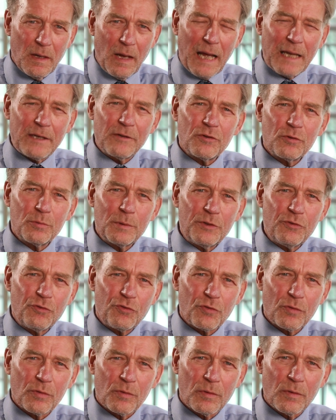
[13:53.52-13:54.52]
and to
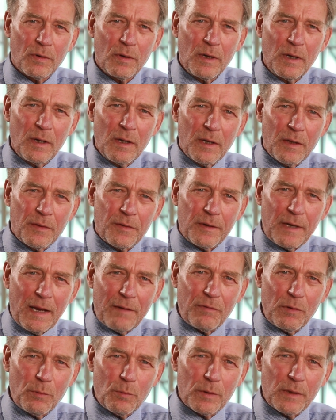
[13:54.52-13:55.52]
ensure that
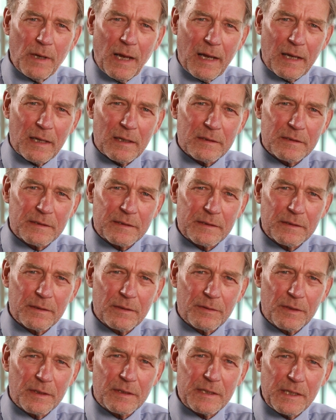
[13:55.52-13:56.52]
everyone has
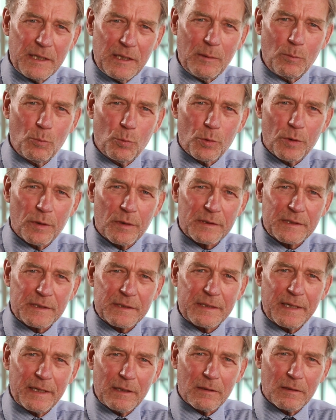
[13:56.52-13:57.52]
the teamwork
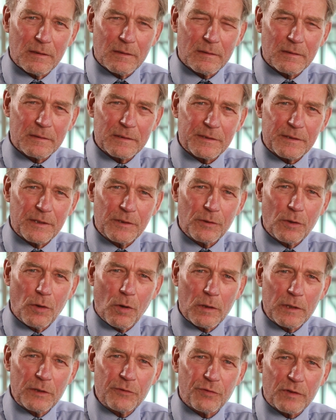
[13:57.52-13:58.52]
skills, the
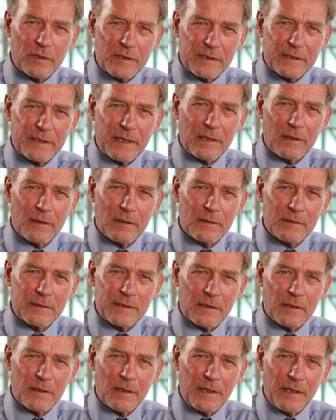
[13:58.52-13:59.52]
knowledge, the
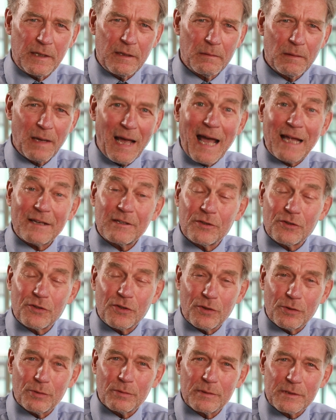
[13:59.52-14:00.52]
skills, and the
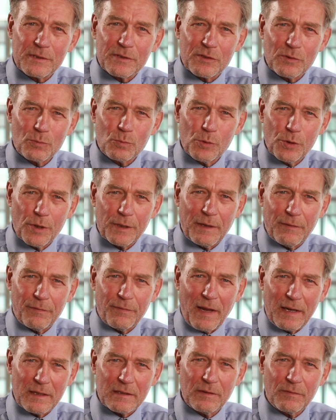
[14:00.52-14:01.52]
attitudes to work
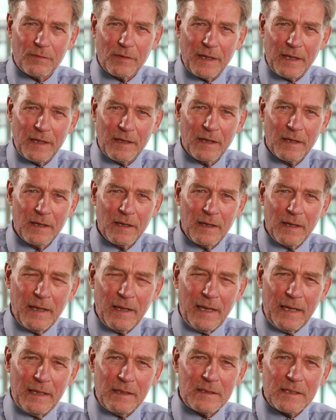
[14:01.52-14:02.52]
effectively
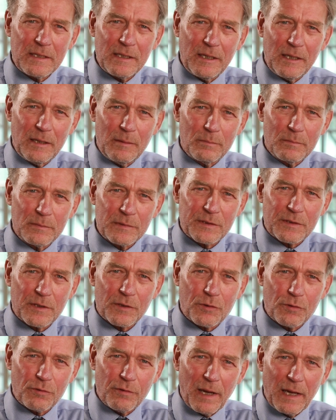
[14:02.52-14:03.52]
in teams,
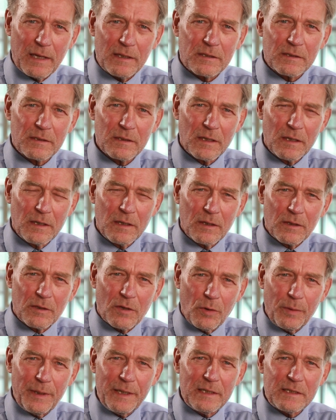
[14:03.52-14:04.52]
to create
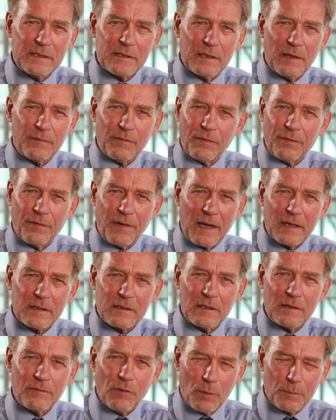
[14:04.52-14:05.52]
cohesive,
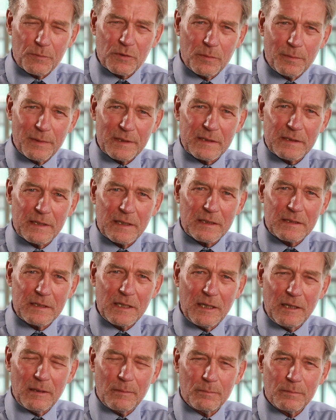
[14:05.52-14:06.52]
effective, optimistic
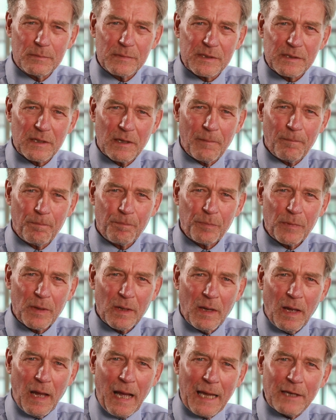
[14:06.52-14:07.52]
teams,
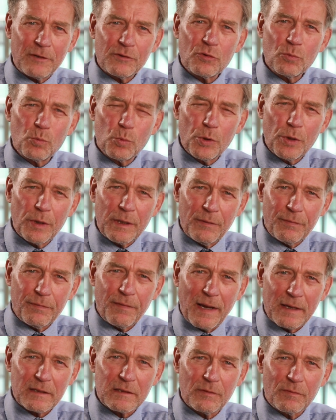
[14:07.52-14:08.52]
and to work
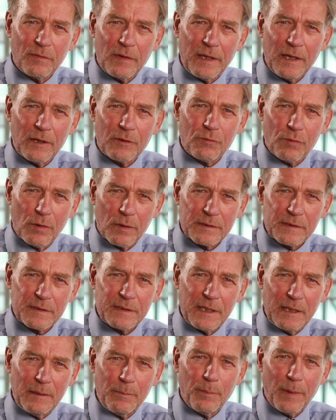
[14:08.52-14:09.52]
effectively across
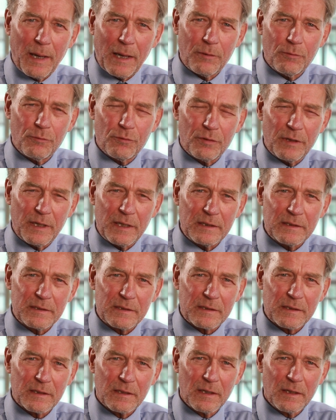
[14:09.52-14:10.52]
team
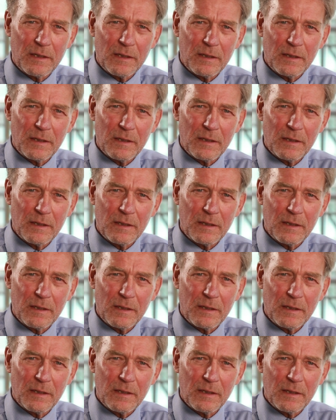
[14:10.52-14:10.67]
boundaries,